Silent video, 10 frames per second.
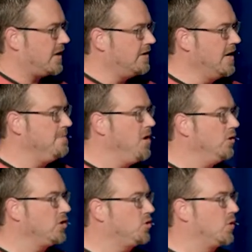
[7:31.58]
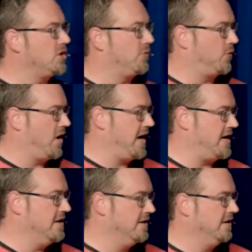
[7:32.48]
Then Moses was afraid,
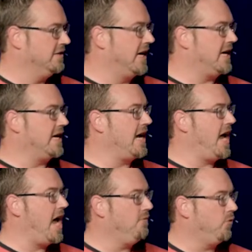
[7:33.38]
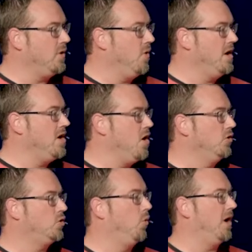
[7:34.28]
thinking, "Everyone
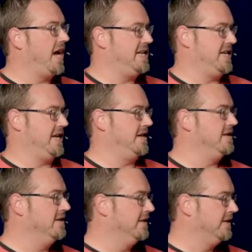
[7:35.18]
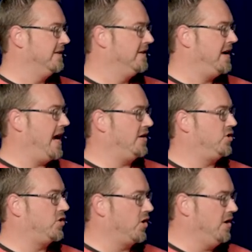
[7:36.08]
knows what I did." And
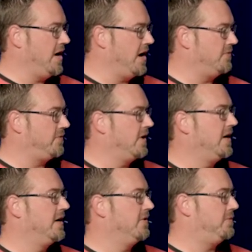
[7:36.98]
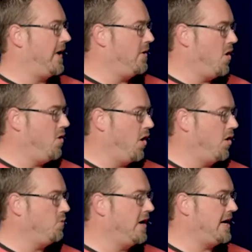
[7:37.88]
sure enough, Pharaoh
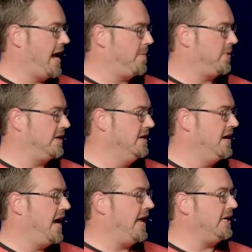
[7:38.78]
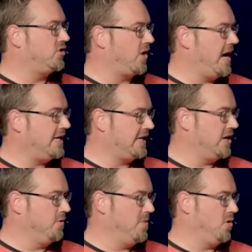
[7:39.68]
heard what had happened, and he tried to
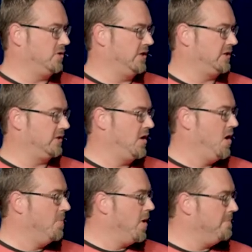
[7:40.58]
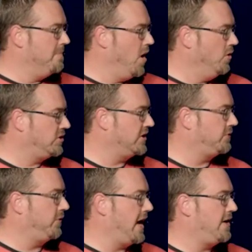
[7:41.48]
kill Moses. But Moses
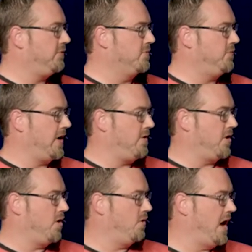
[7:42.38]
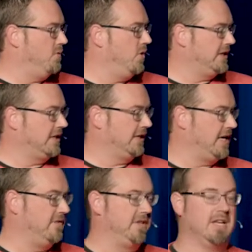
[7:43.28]
fled from Pharaoh and went to
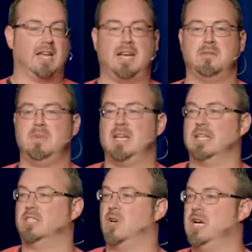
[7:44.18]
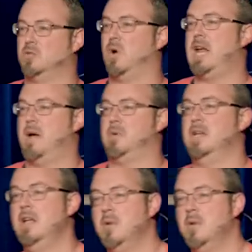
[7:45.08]
live in the land of Midian. So here's what happened.